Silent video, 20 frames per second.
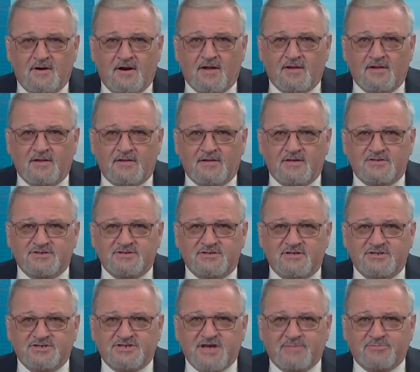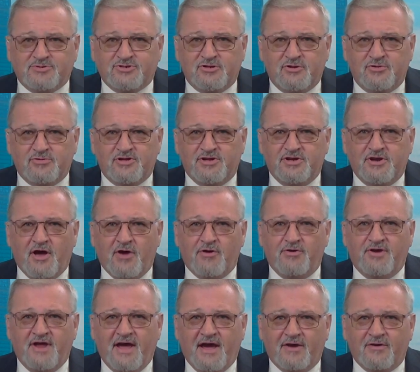Oh, there's absolutely
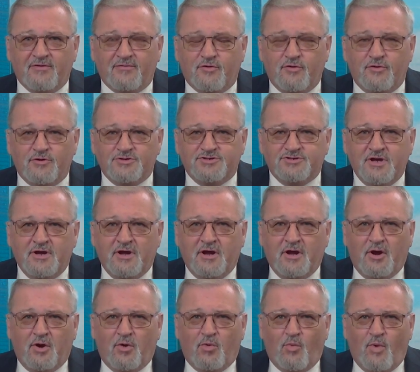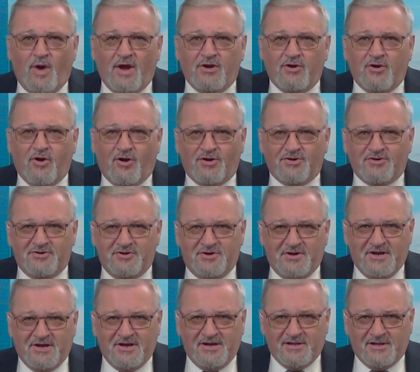no doubt, and of course, we're not
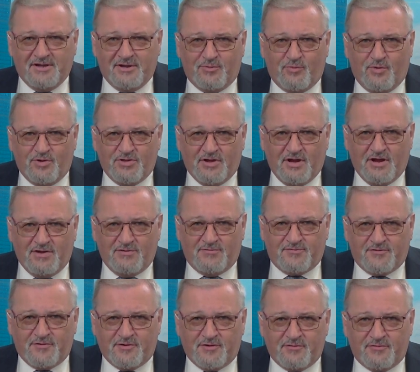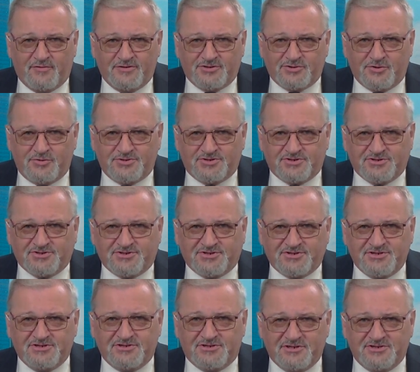dealing with infinite resources.
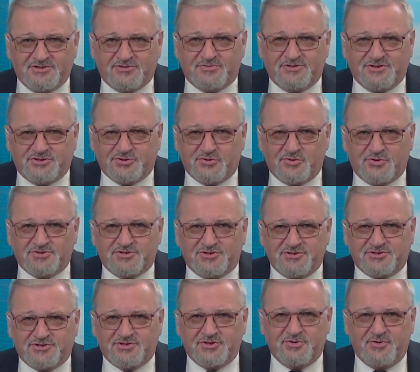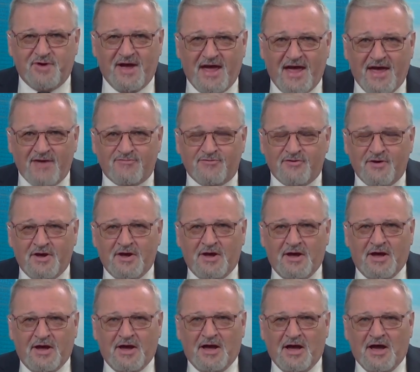These resources do have
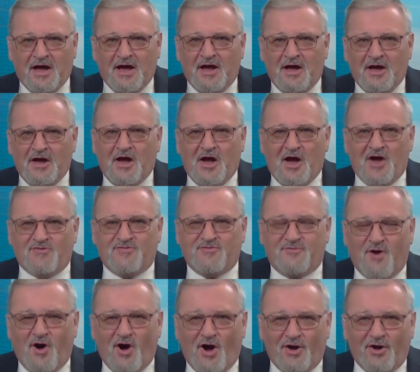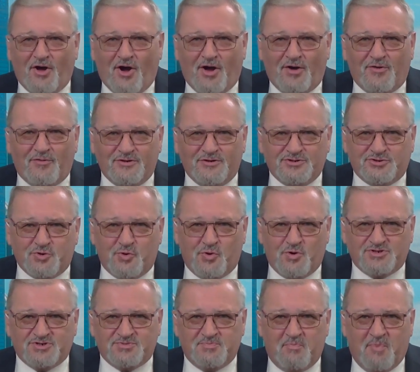uh, a finite
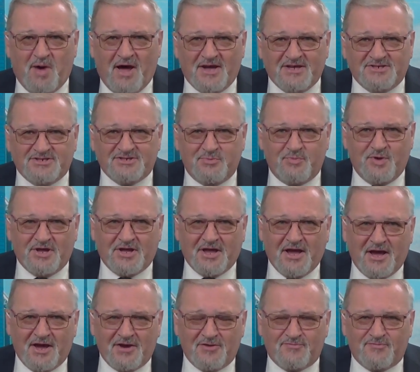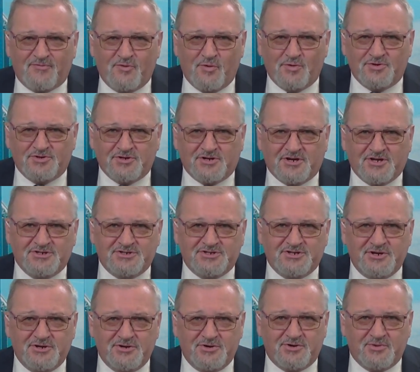resource base, and we can't afford to
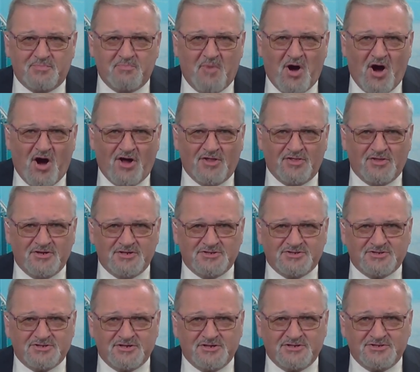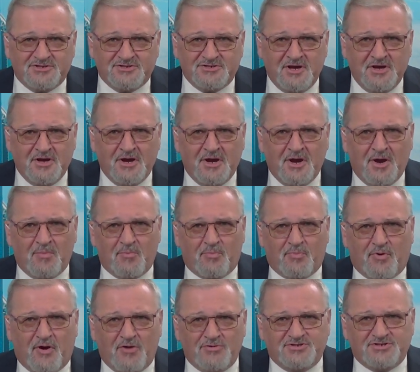continue to mine these things,
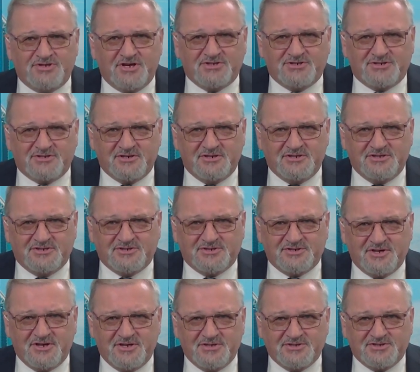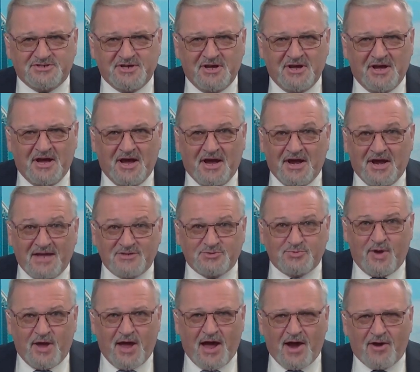process these things, and
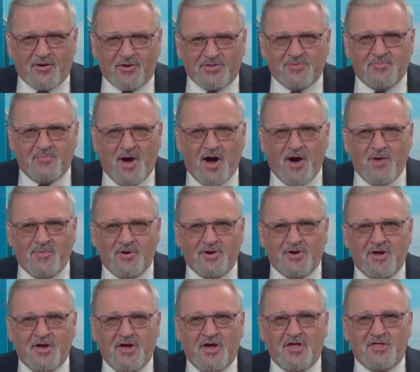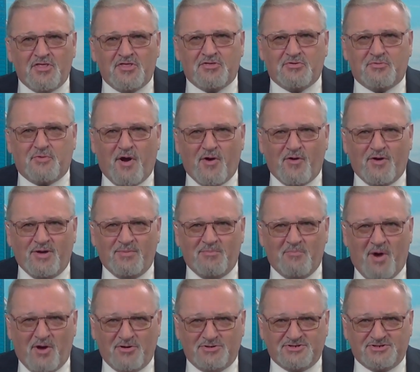as we are at the moment,
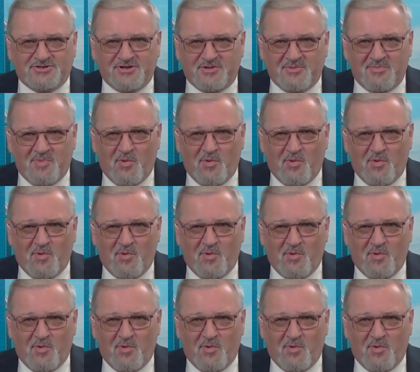throwing most of